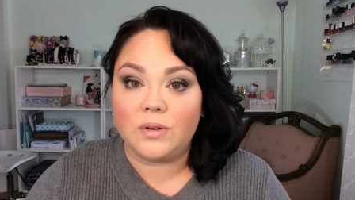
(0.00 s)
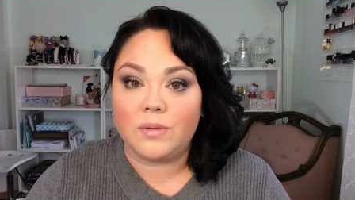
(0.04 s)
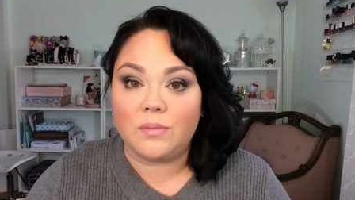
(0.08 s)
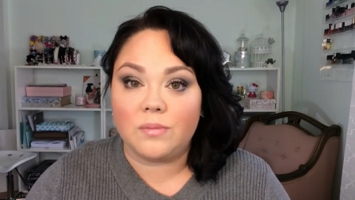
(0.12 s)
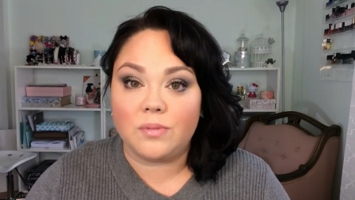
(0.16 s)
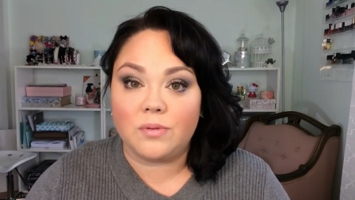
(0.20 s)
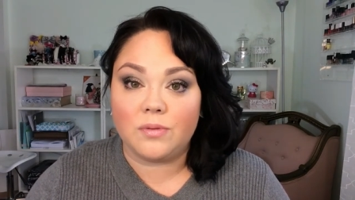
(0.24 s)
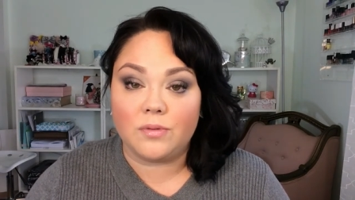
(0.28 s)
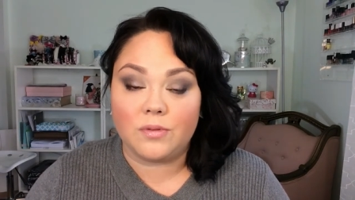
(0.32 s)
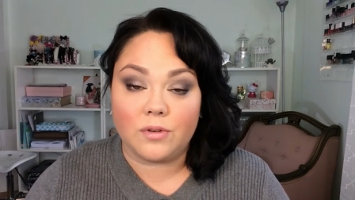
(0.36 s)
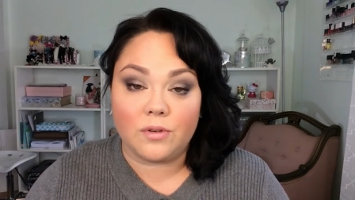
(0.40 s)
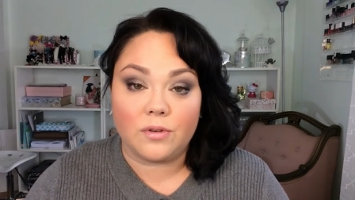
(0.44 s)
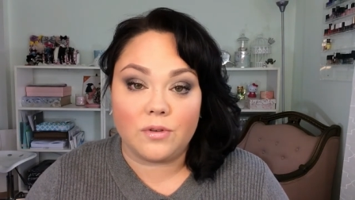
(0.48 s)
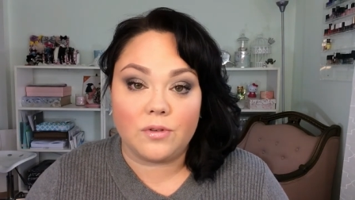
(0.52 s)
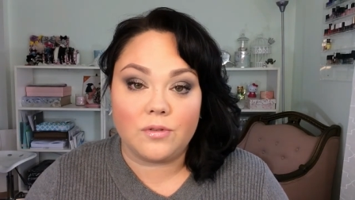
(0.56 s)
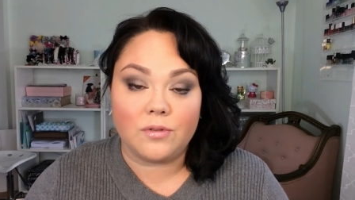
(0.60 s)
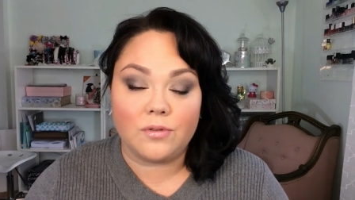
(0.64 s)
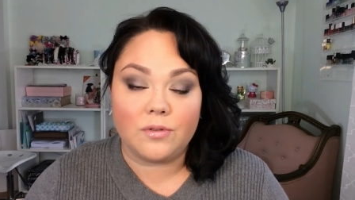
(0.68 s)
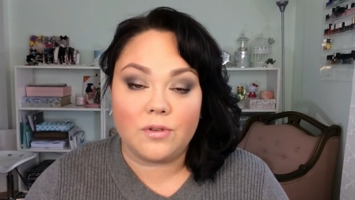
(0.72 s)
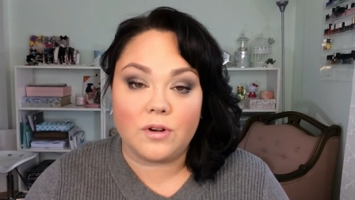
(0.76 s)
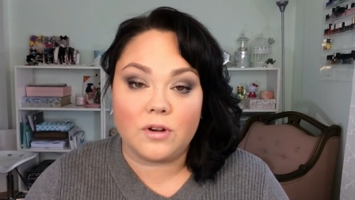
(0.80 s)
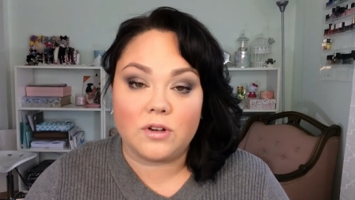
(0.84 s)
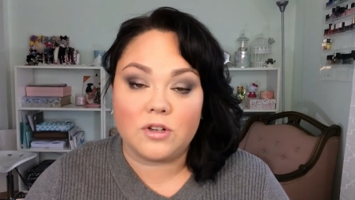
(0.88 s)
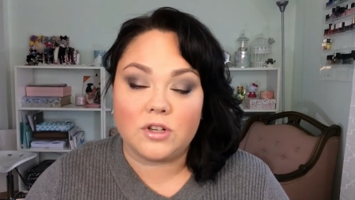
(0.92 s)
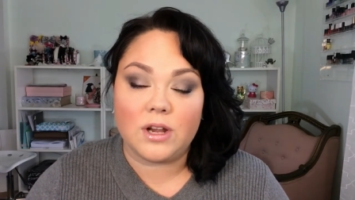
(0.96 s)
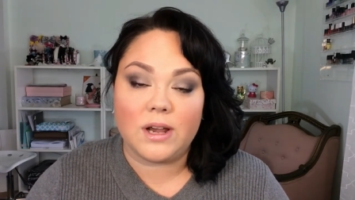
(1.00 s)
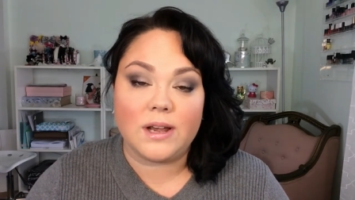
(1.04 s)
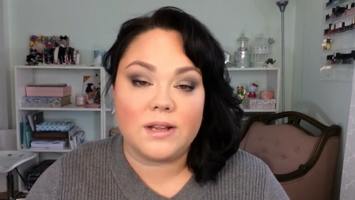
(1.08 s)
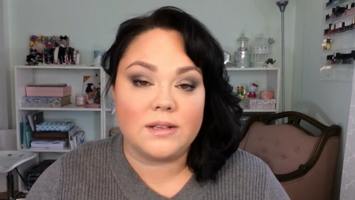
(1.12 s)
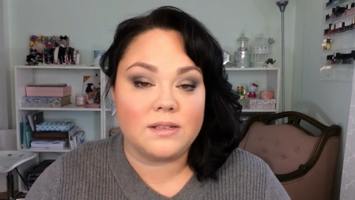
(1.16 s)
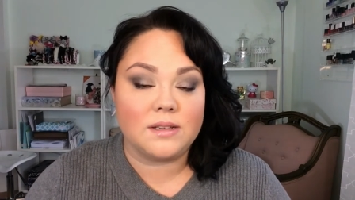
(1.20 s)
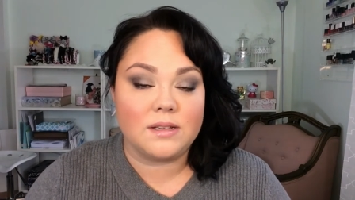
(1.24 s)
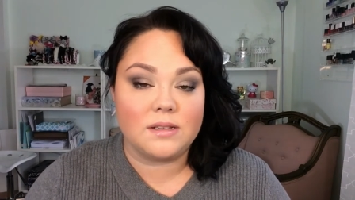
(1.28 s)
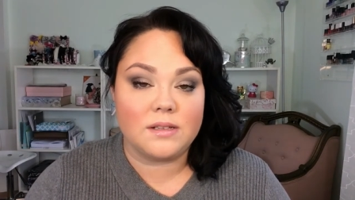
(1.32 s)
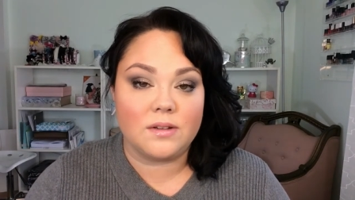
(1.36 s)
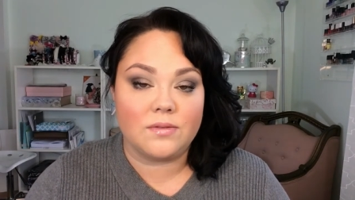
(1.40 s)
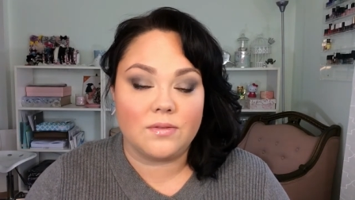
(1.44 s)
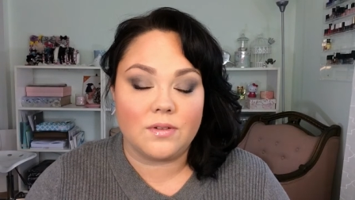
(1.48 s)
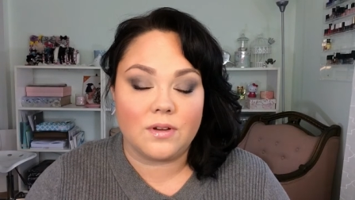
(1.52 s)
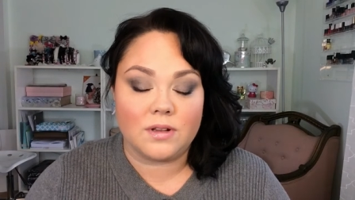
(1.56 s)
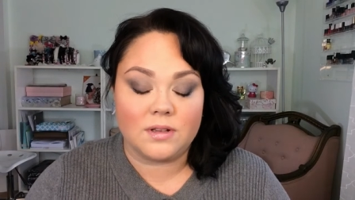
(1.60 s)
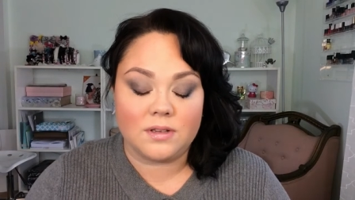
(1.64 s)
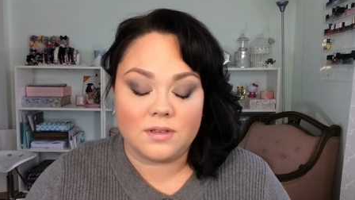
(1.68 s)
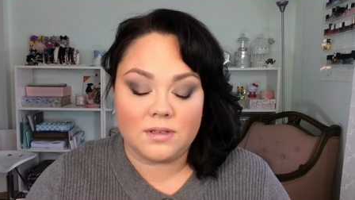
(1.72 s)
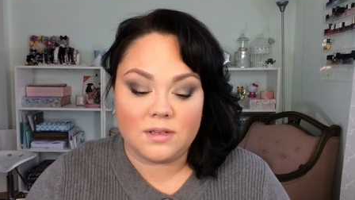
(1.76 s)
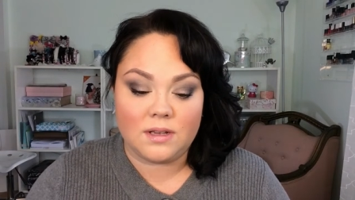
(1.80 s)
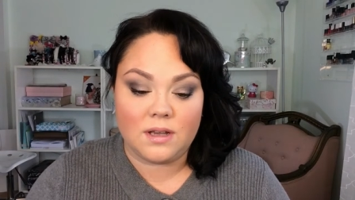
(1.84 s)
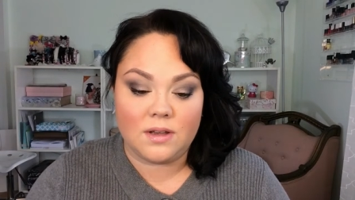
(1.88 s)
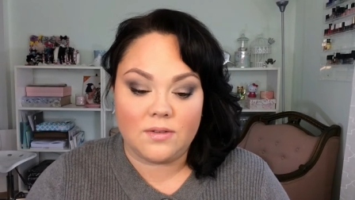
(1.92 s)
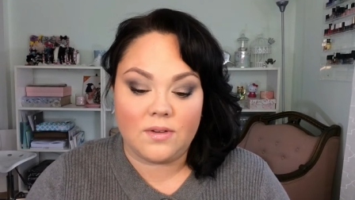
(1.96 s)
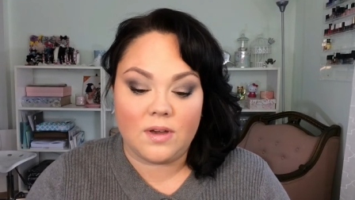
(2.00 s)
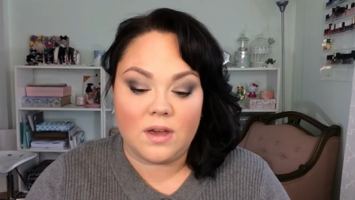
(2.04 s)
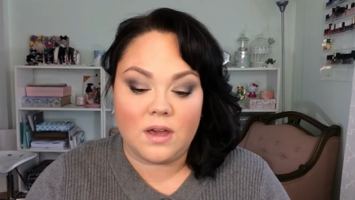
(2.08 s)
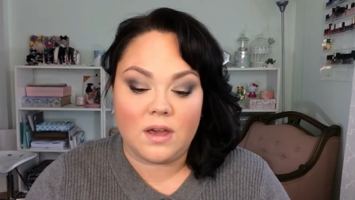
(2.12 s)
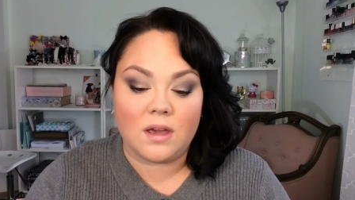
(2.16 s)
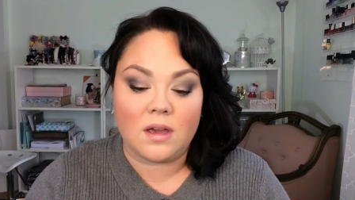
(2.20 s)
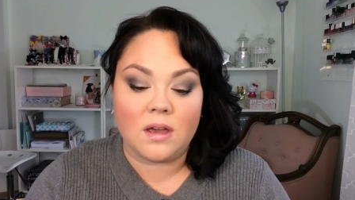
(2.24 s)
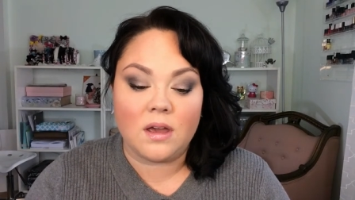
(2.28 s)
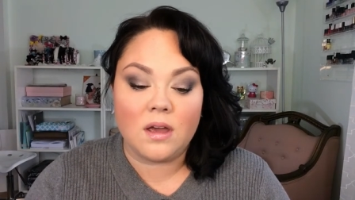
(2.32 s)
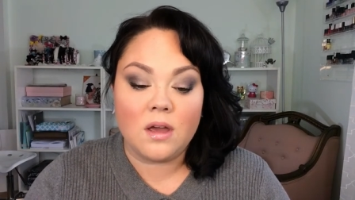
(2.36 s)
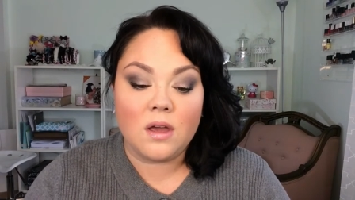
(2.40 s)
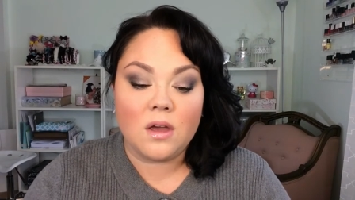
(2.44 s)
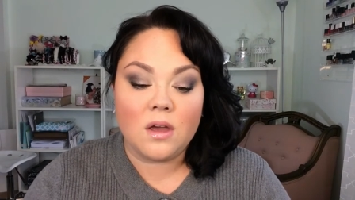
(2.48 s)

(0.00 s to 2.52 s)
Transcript: improve your chances of conceiving,